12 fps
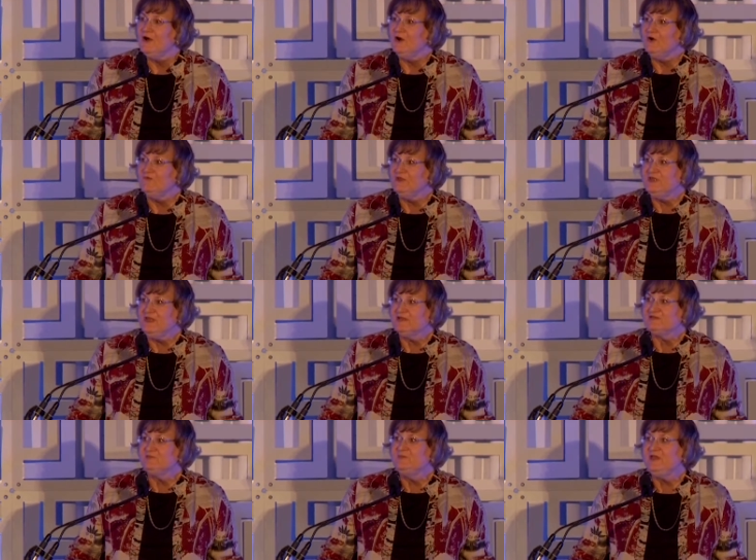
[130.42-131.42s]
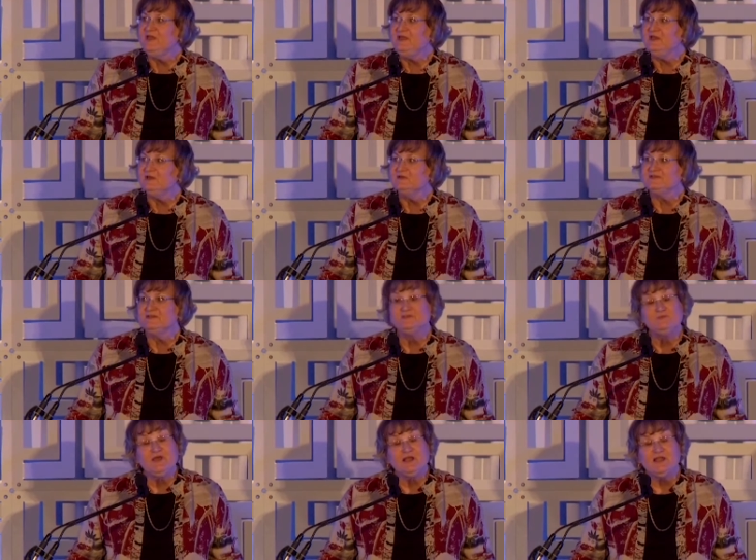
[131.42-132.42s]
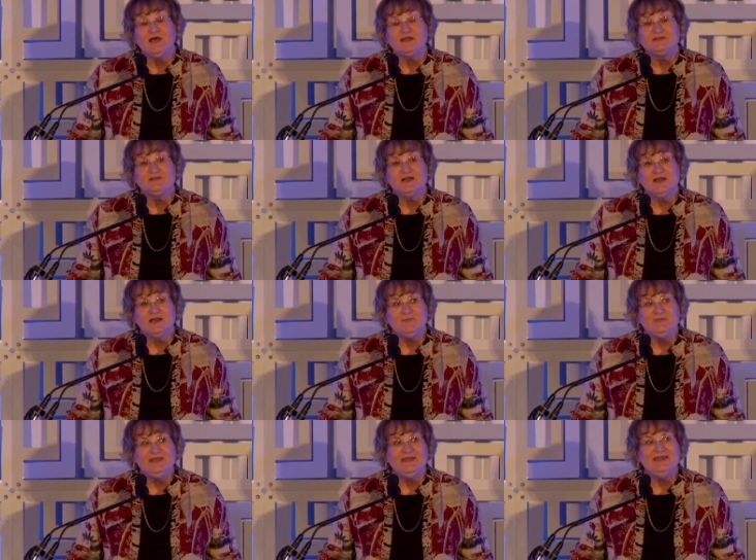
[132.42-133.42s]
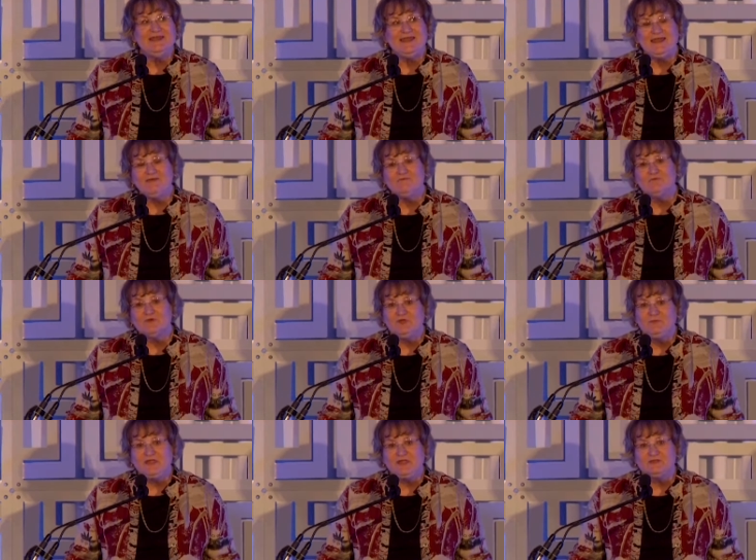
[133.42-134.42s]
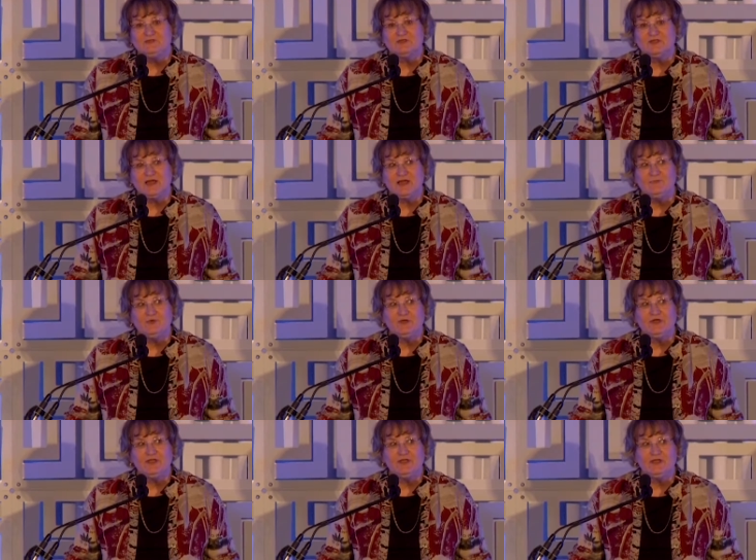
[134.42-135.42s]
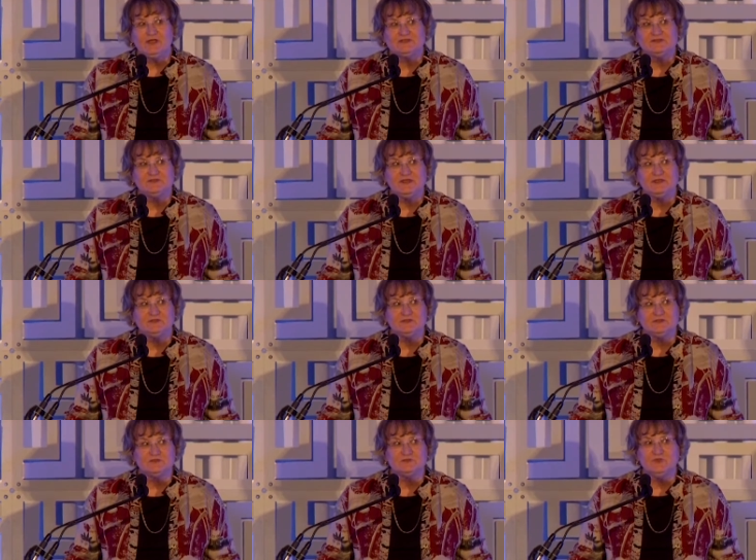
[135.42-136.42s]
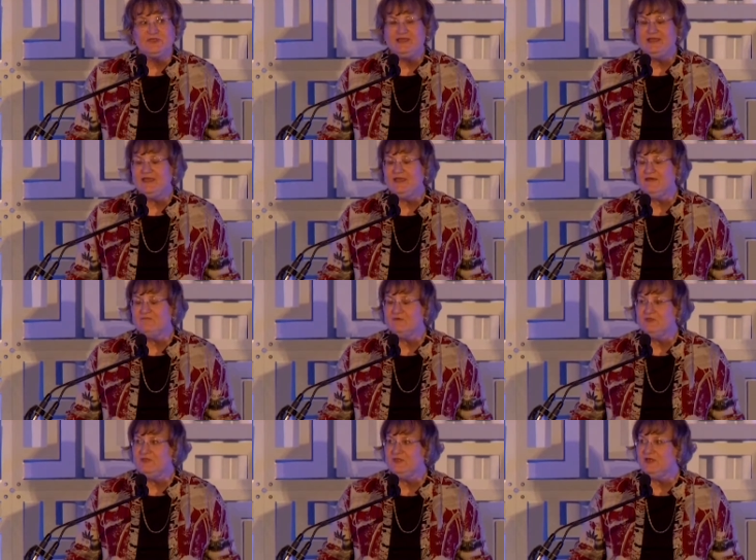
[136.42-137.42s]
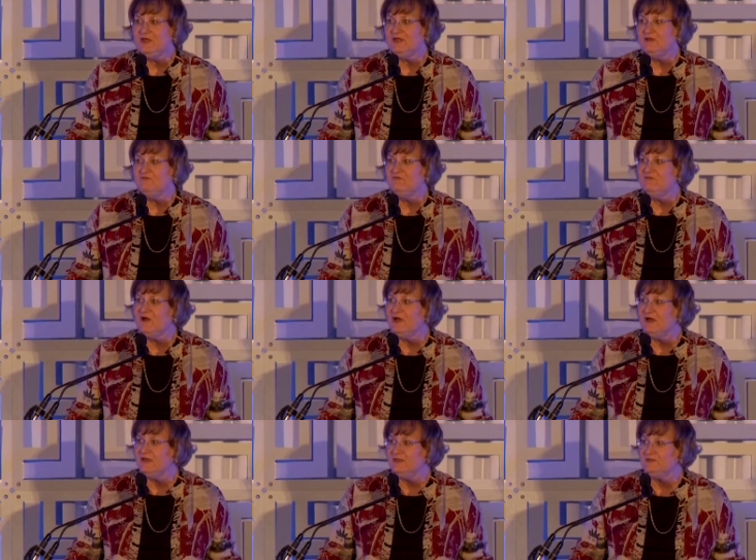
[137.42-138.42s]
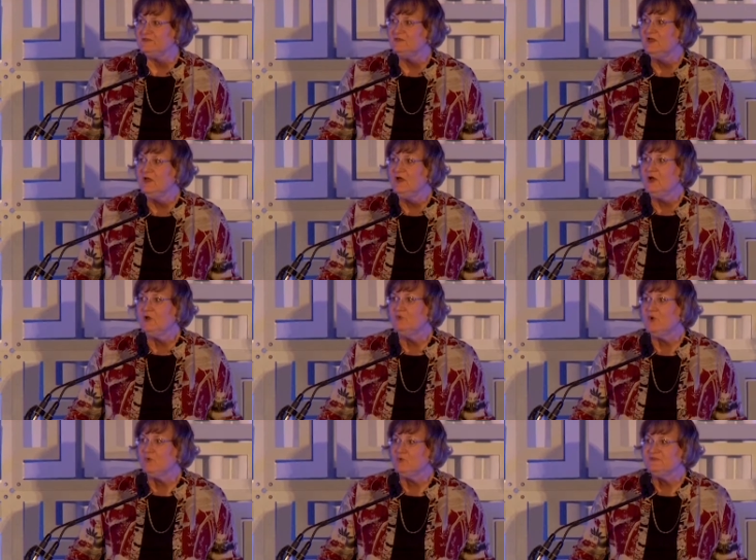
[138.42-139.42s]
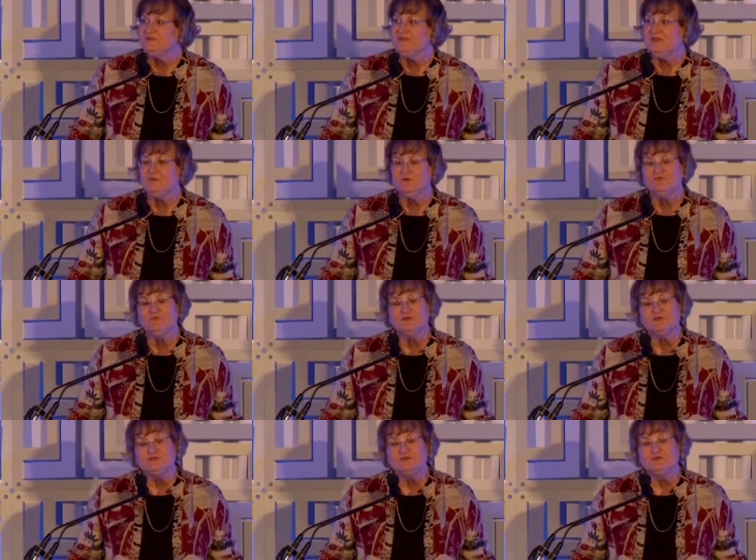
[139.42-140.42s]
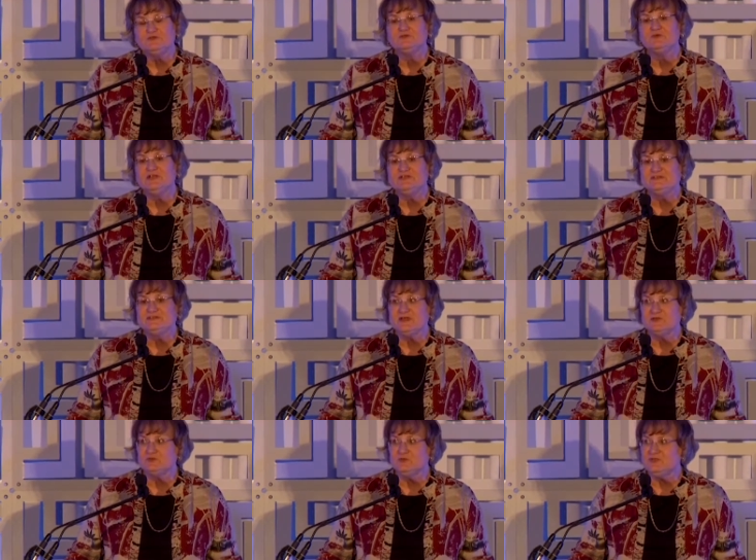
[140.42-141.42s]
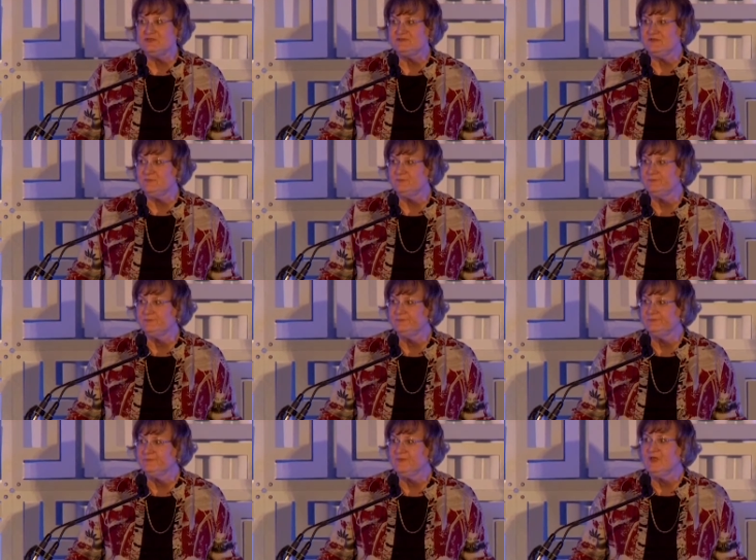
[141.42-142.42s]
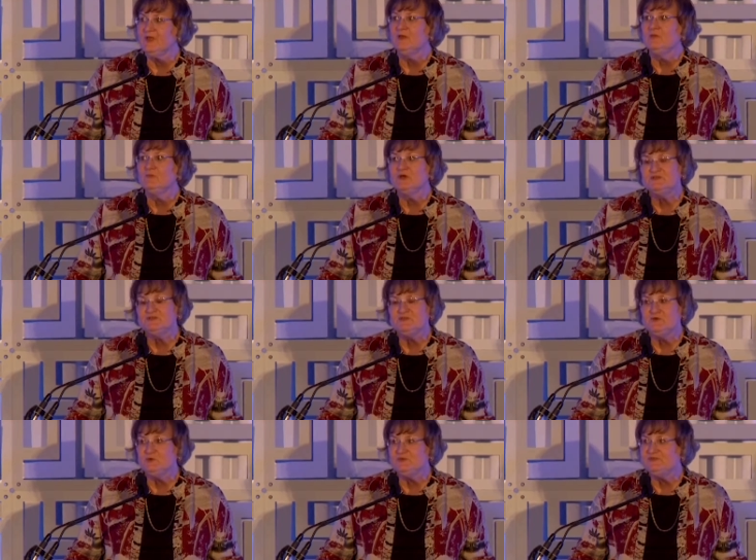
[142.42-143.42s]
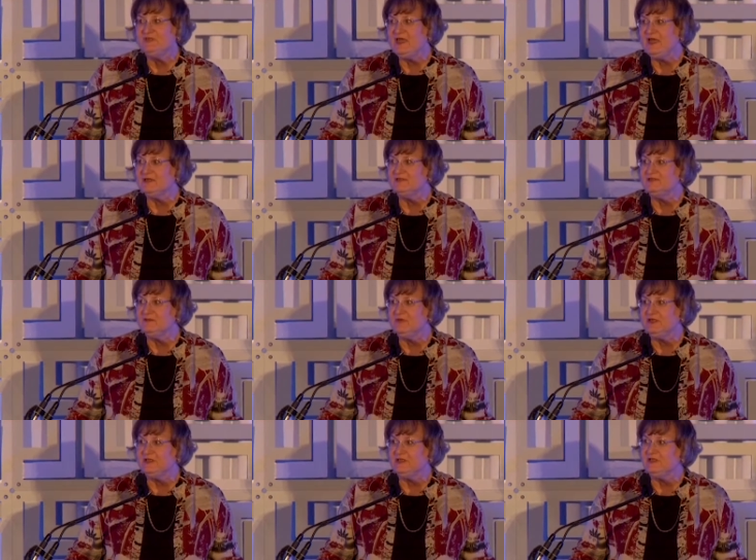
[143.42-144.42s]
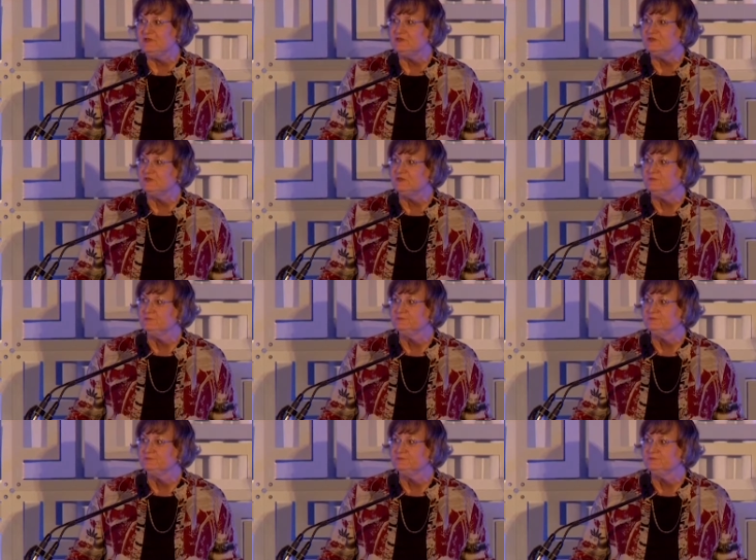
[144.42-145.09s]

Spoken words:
Over the next many years, I spent a lot of time in every major library in Los Angeles, reading everything I could find on what was then referred to as transsexualism. Most of it was in academic literature.